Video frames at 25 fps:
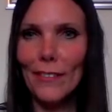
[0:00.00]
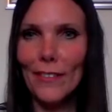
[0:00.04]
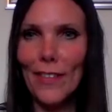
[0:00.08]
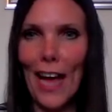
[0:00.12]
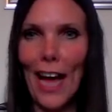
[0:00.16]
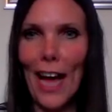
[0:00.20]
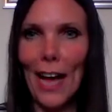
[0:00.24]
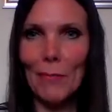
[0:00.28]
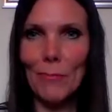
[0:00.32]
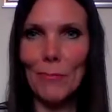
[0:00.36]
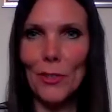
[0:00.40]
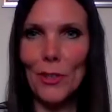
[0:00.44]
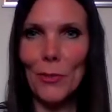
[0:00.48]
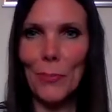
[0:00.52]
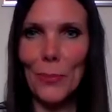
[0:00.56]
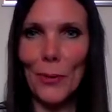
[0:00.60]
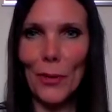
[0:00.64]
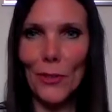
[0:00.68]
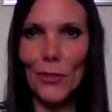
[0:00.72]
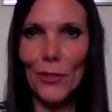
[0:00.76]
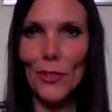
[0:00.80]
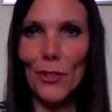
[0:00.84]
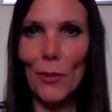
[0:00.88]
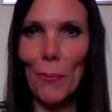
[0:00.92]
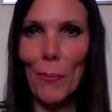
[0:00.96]
the Hampshire
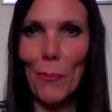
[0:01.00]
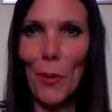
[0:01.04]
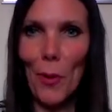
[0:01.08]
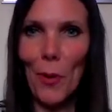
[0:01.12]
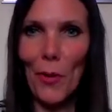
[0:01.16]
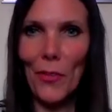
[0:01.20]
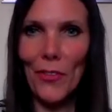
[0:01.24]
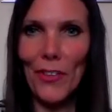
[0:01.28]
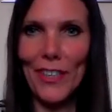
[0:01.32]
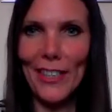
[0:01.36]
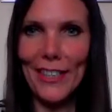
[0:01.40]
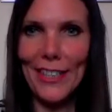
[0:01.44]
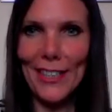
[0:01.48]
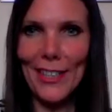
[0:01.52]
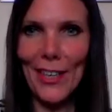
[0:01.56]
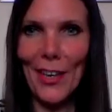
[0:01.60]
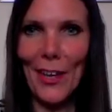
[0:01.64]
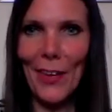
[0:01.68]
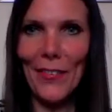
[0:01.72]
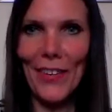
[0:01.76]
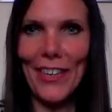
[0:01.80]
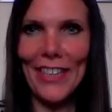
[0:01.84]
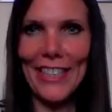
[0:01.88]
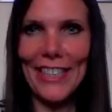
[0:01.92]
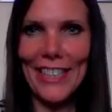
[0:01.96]
branch that put this
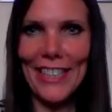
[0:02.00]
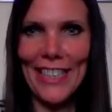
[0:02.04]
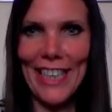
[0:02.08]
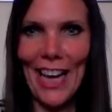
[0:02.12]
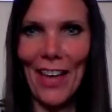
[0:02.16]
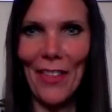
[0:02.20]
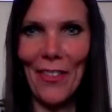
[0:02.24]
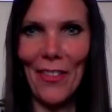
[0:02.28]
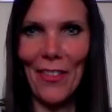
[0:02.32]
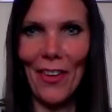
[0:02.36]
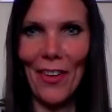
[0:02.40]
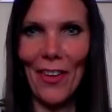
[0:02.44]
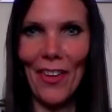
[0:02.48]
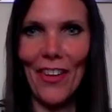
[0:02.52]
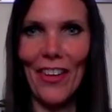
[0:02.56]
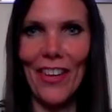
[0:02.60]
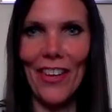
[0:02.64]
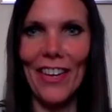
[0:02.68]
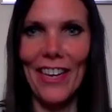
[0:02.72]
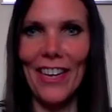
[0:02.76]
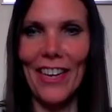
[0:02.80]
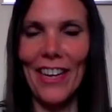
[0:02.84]
survey together.